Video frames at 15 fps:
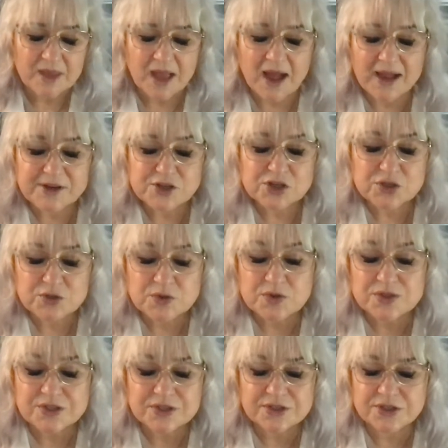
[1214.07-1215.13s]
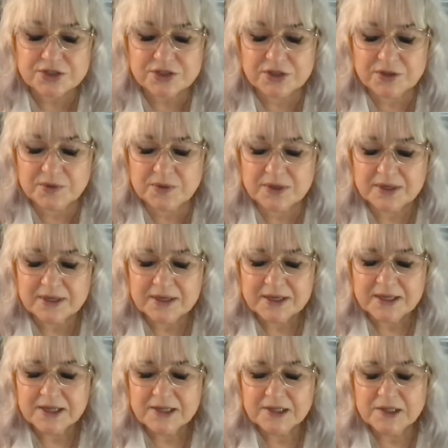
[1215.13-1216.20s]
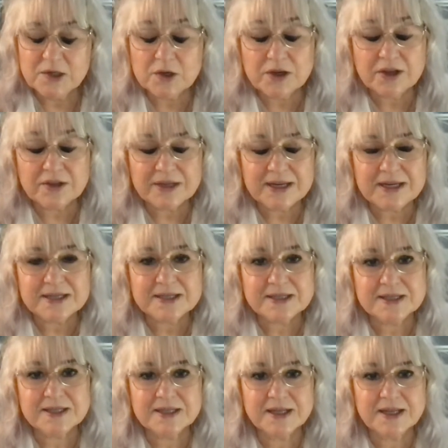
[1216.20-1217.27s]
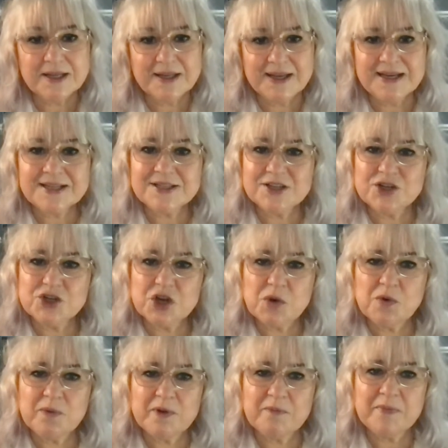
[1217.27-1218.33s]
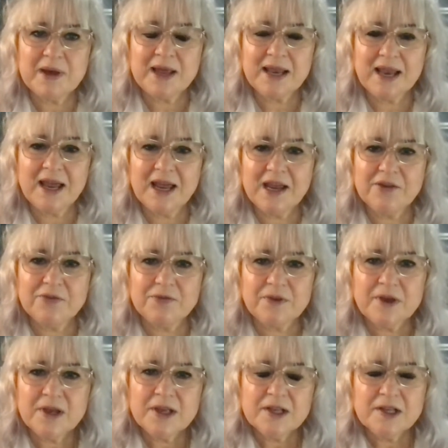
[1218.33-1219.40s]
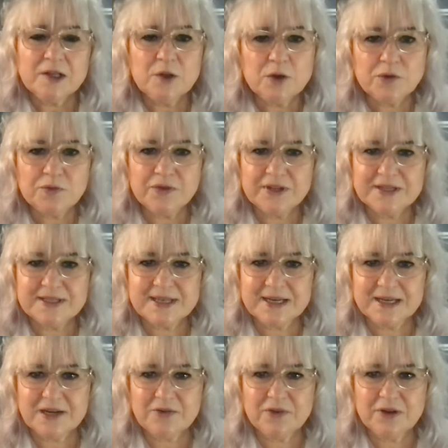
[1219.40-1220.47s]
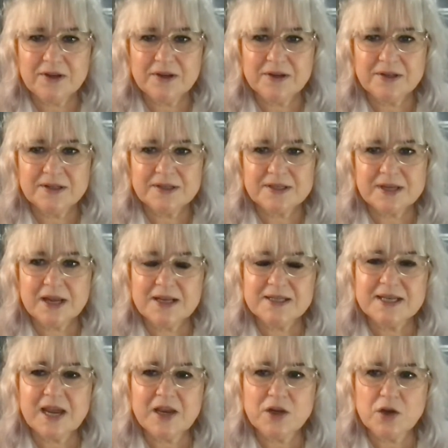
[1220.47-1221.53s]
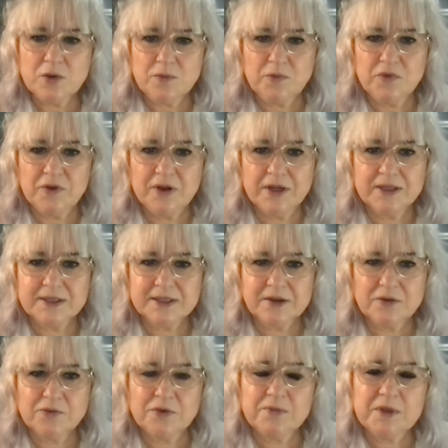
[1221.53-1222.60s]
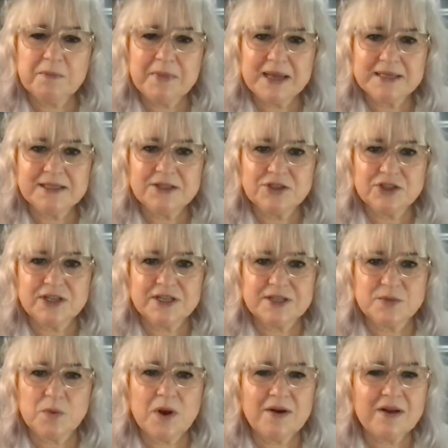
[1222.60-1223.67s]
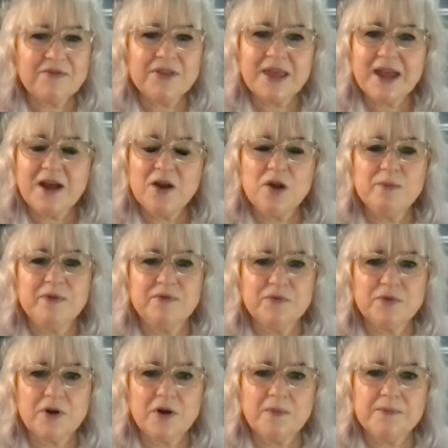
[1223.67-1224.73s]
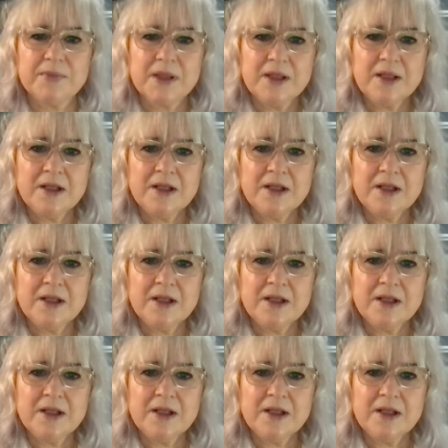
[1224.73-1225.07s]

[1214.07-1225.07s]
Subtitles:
I choose to look at these things that show up in my life, look for the significant, and take comfort from the messages, wherever they are coming from,